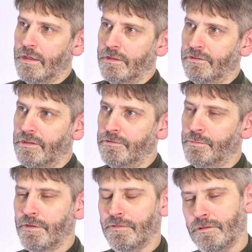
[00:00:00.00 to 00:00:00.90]
Since
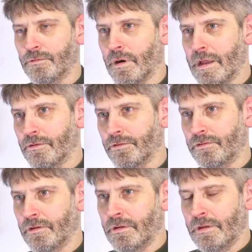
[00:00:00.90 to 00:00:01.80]
moving to
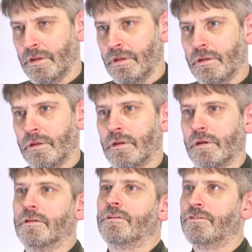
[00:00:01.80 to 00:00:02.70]
Wales,
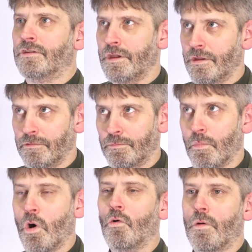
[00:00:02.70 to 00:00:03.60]
turned
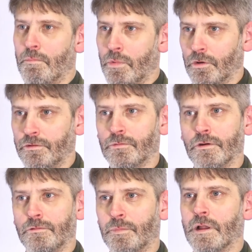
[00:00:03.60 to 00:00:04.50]
more and more
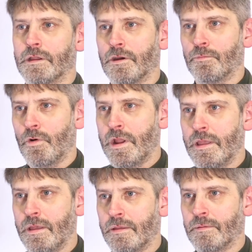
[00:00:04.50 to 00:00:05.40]
towards Plaid
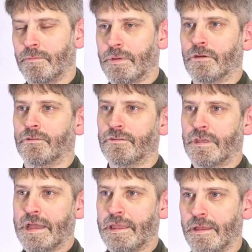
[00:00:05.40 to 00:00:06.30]
Cymru because
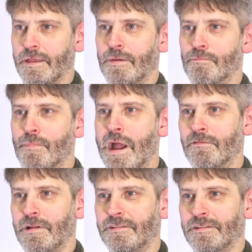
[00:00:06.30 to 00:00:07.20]
they
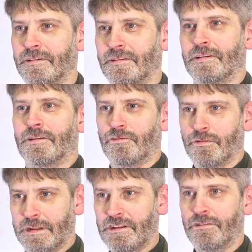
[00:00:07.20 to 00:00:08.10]
married
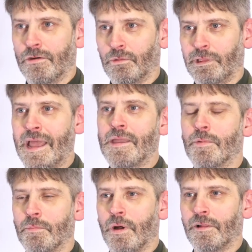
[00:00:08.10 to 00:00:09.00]
traditional
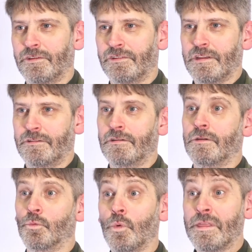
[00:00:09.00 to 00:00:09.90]
Labour policies
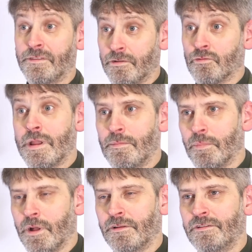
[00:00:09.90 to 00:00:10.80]
with Green
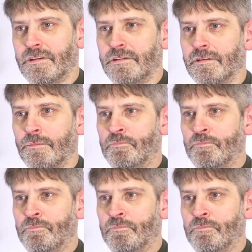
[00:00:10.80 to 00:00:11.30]
policies.